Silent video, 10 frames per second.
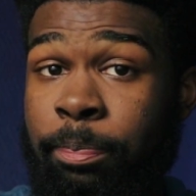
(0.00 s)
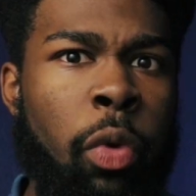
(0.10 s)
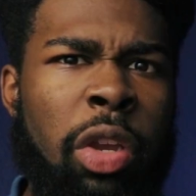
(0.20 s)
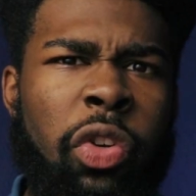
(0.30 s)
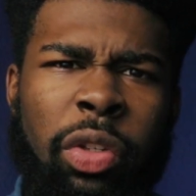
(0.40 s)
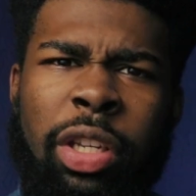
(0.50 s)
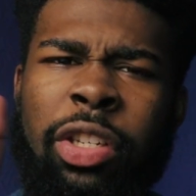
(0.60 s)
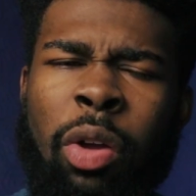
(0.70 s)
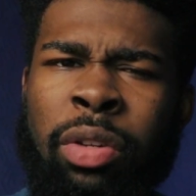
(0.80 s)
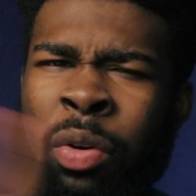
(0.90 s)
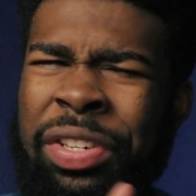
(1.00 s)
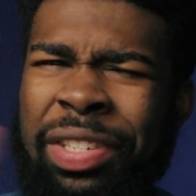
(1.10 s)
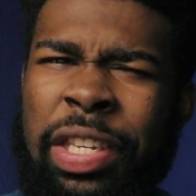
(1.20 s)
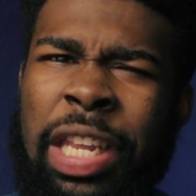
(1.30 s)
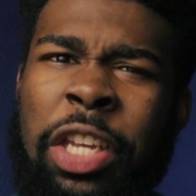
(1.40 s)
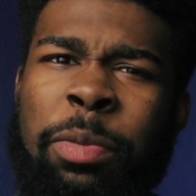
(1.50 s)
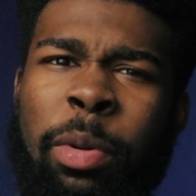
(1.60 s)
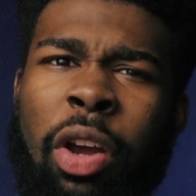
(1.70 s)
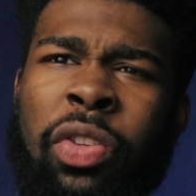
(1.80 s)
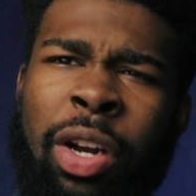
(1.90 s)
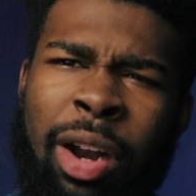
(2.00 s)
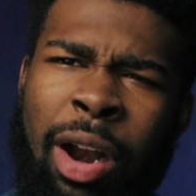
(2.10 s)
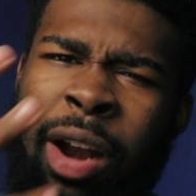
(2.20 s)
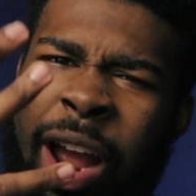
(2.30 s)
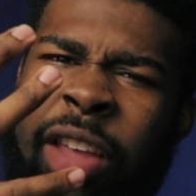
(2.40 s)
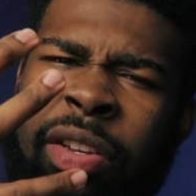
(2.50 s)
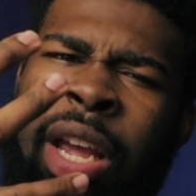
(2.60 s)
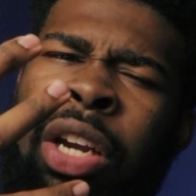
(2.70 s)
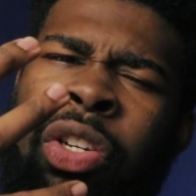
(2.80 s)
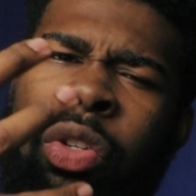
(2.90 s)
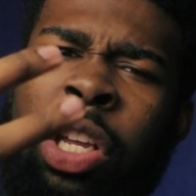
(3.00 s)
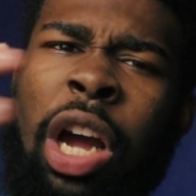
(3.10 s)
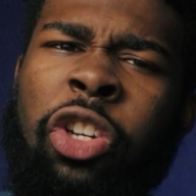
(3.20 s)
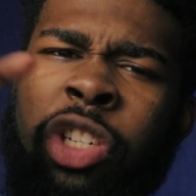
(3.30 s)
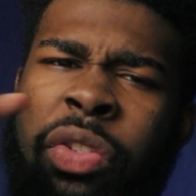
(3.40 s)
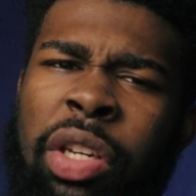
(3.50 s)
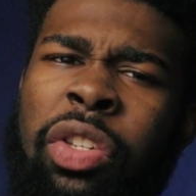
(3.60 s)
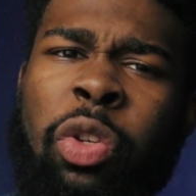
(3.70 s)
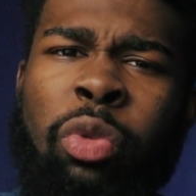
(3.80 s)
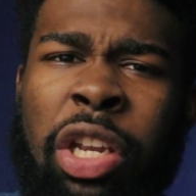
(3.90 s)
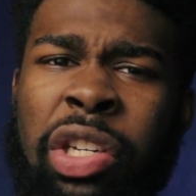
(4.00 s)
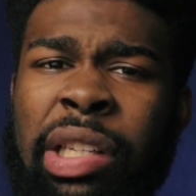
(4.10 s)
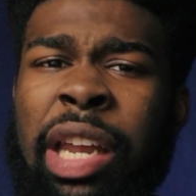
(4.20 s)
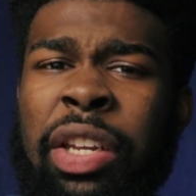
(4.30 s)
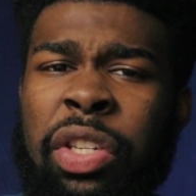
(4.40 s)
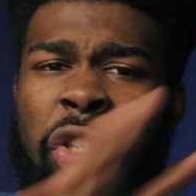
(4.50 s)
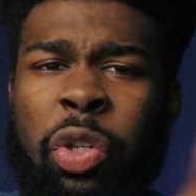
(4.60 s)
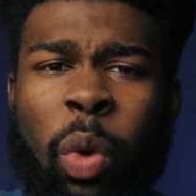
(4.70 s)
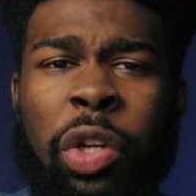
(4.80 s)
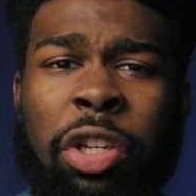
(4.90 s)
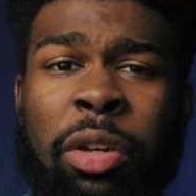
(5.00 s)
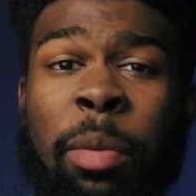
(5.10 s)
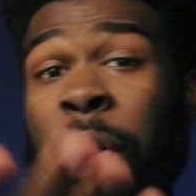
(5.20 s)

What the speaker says: We usually don't notice these things because our eyes are actually adjusting to each lighting situation,